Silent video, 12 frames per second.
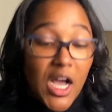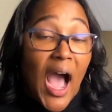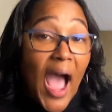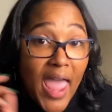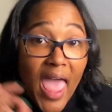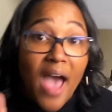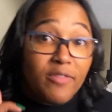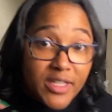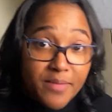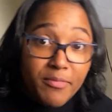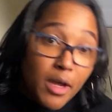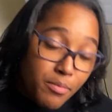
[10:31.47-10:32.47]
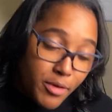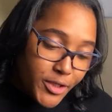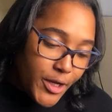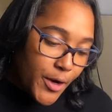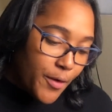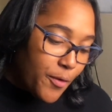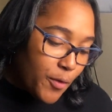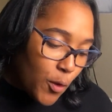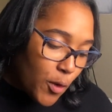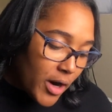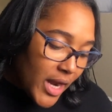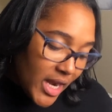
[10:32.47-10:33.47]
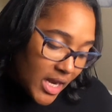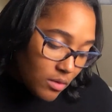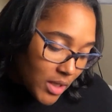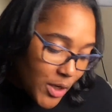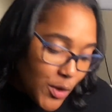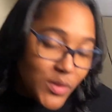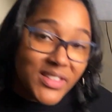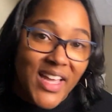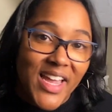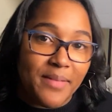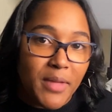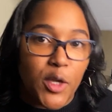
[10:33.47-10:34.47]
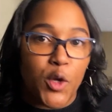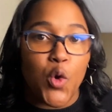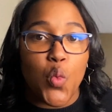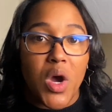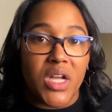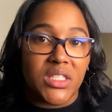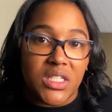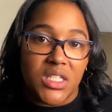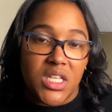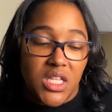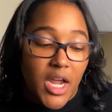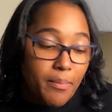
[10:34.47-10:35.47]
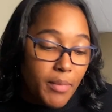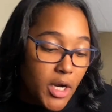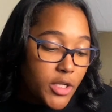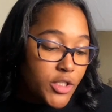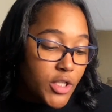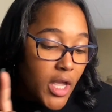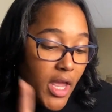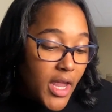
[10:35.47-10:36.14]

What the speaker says: I have some numbers here for anyone who's like me who wants to see the numbers.